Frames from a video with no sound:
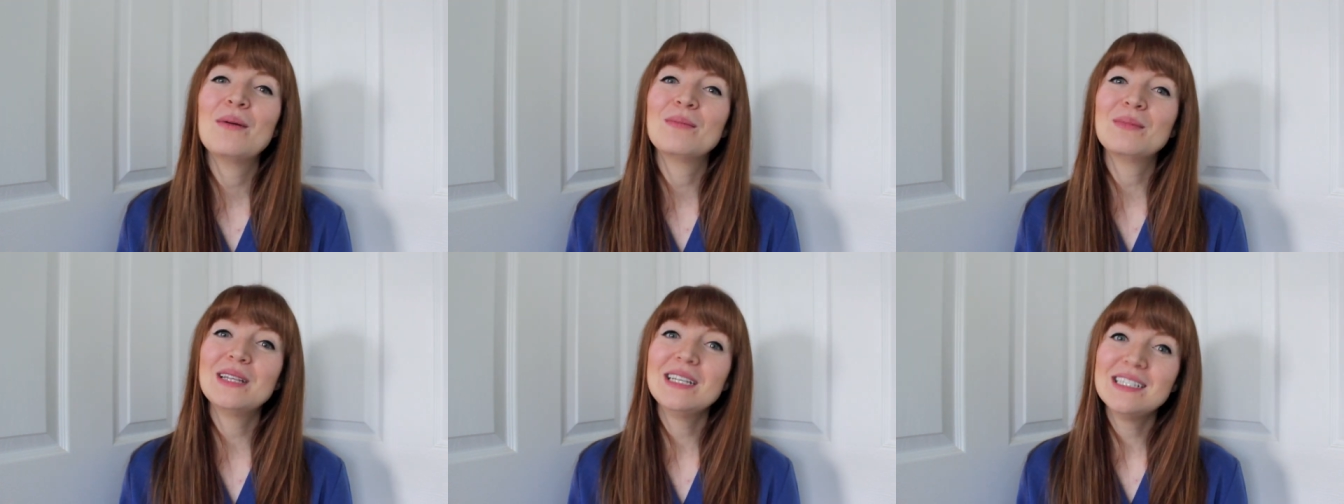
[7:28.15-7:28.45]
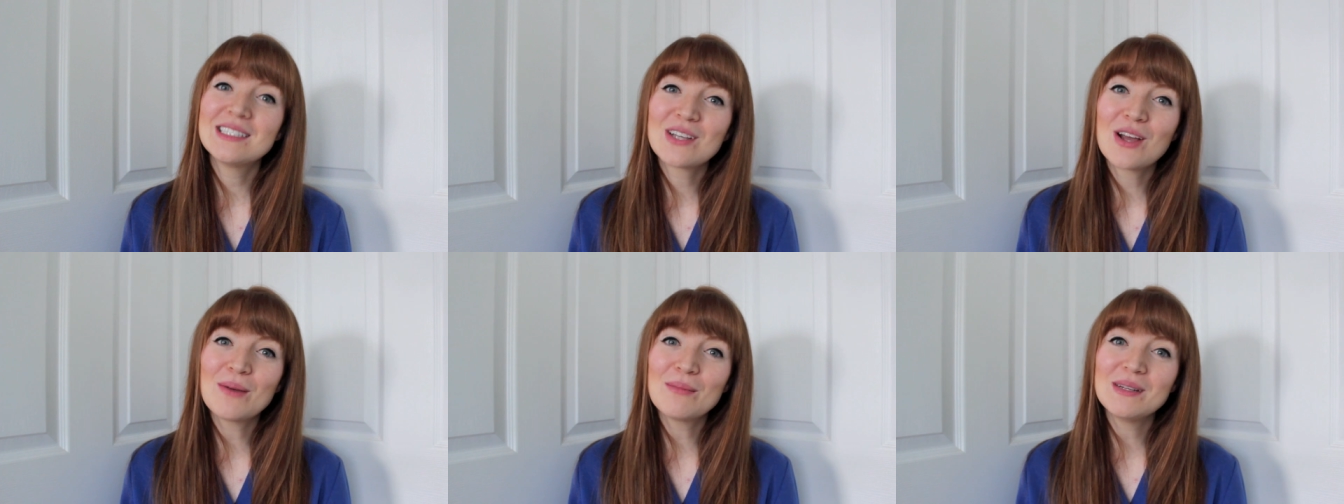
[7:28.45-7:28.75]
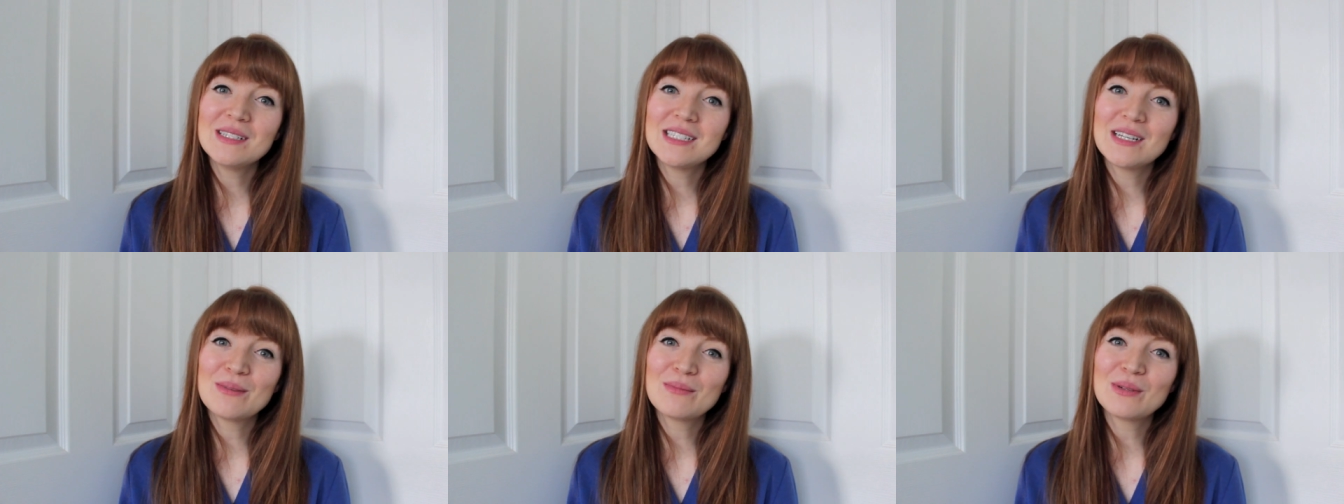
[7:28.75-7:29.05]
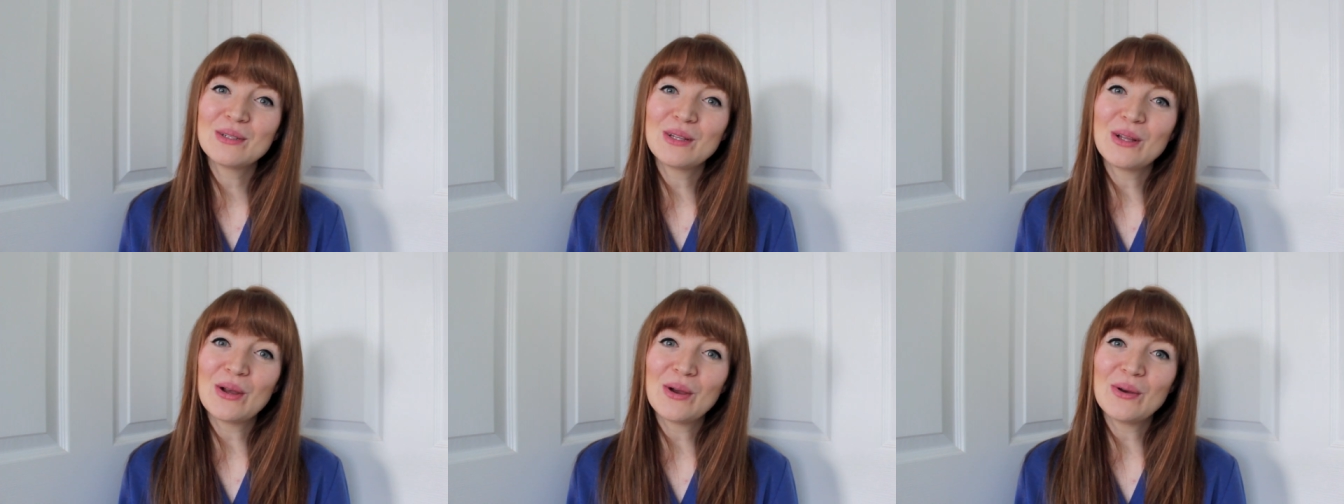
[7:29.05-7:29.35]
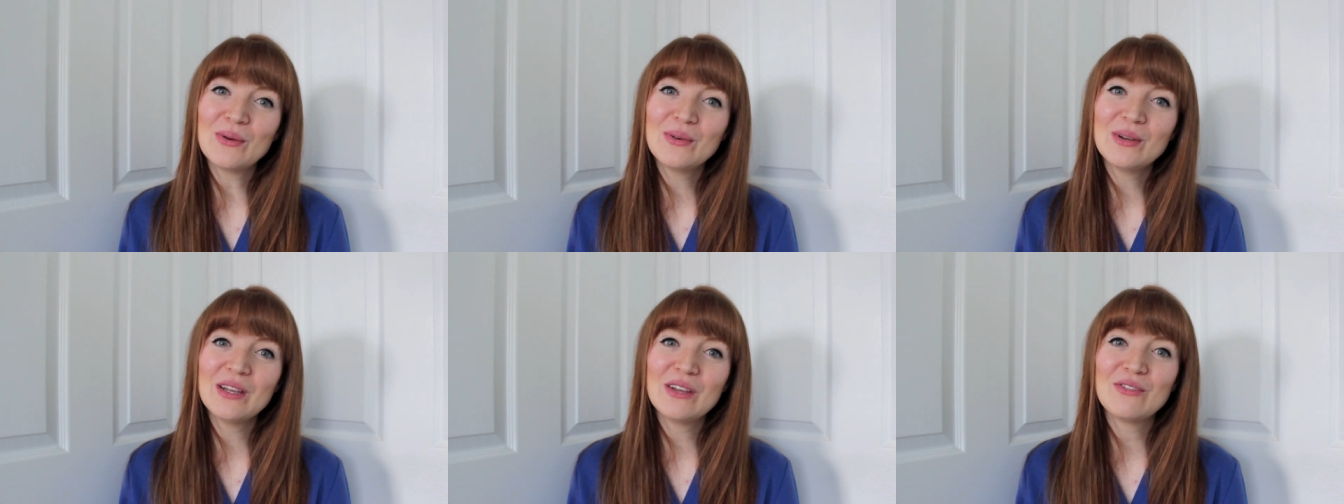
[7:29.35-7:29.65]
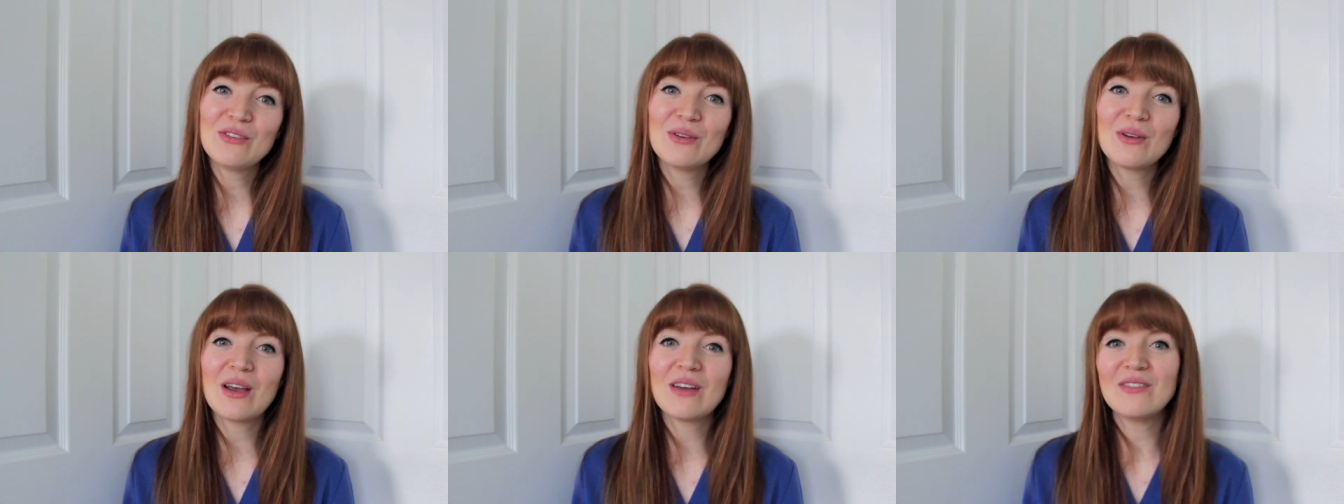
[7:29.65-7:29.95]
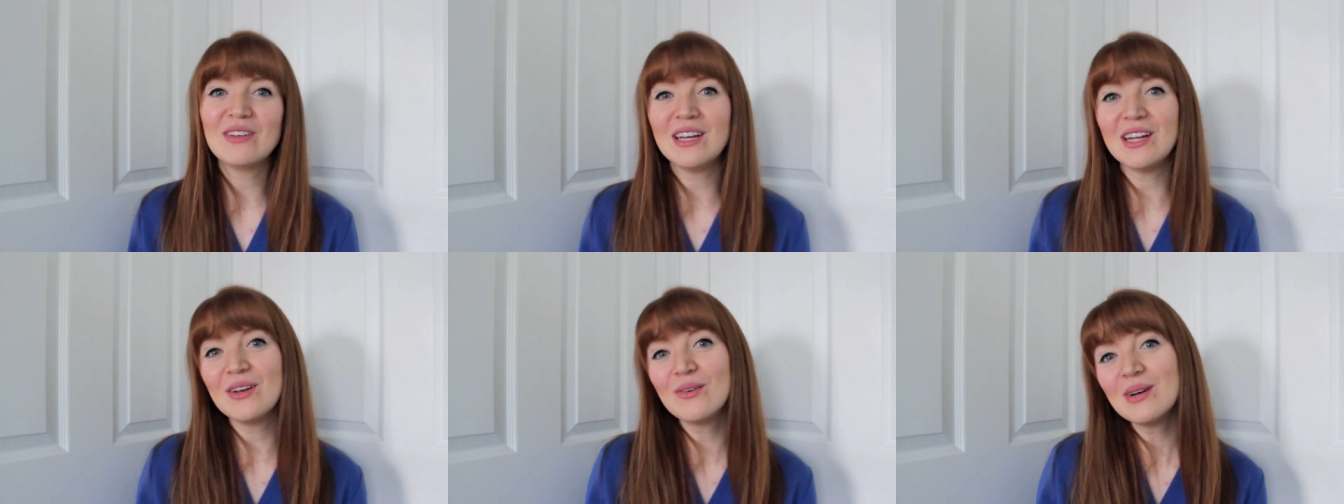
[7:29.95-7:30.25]
Please comment down below if you
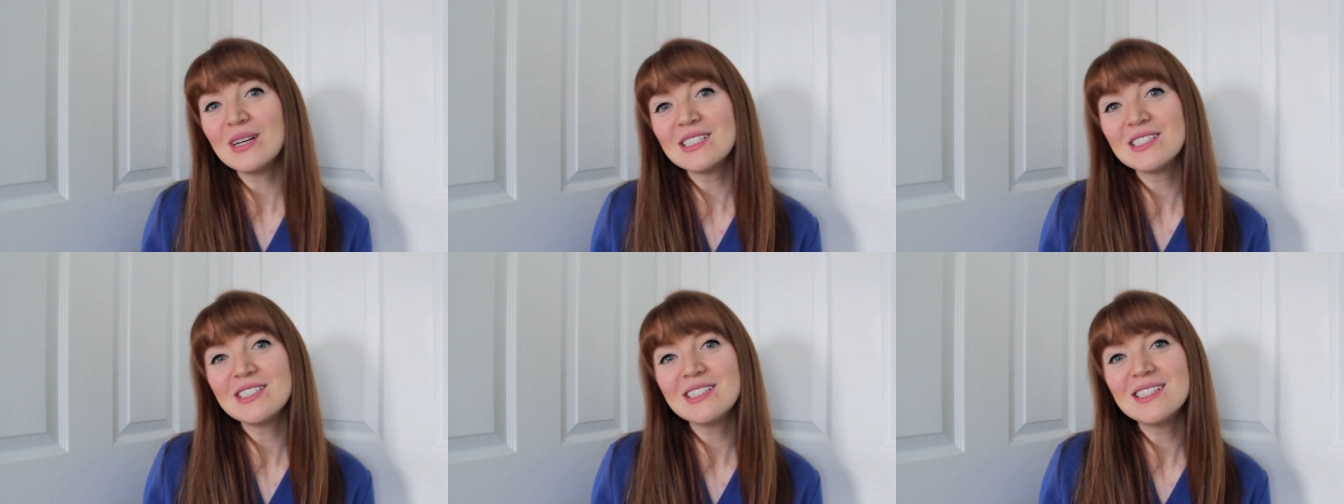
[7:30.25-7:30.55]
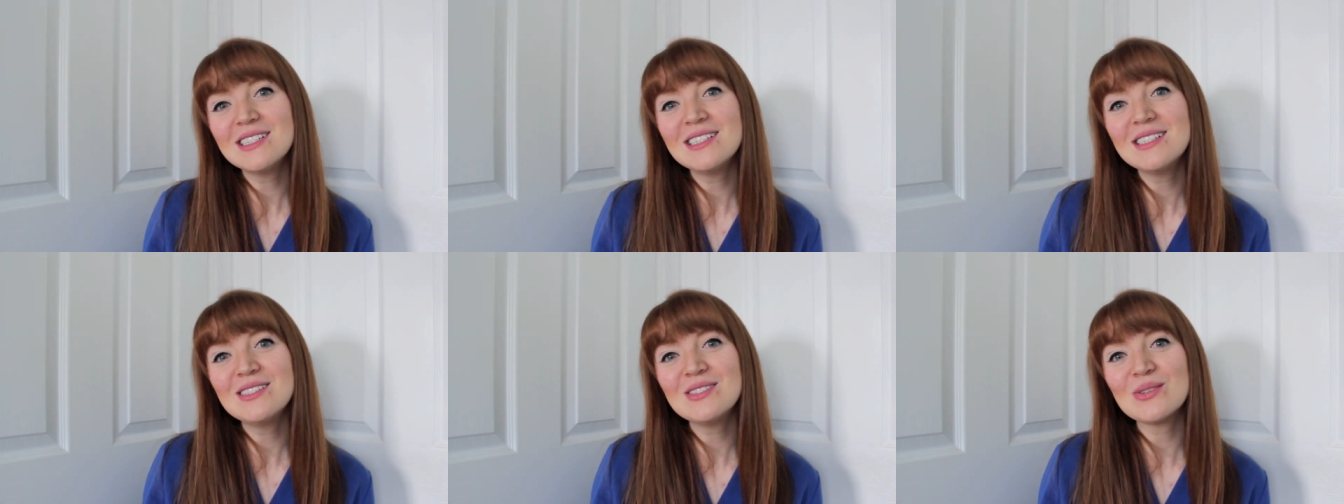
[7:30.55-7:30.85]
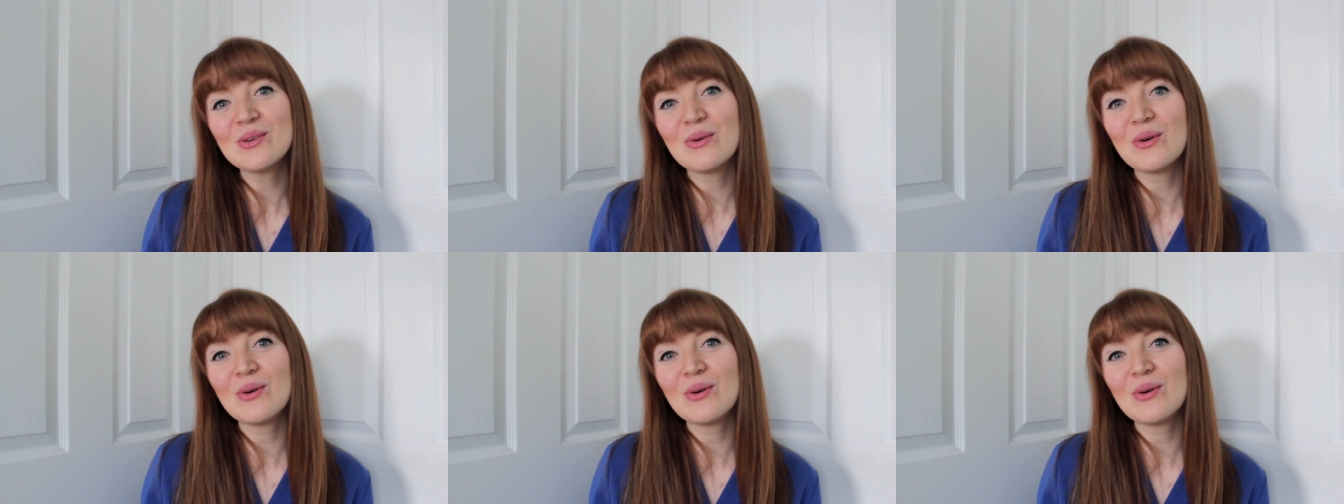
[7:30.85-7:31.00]
have any questions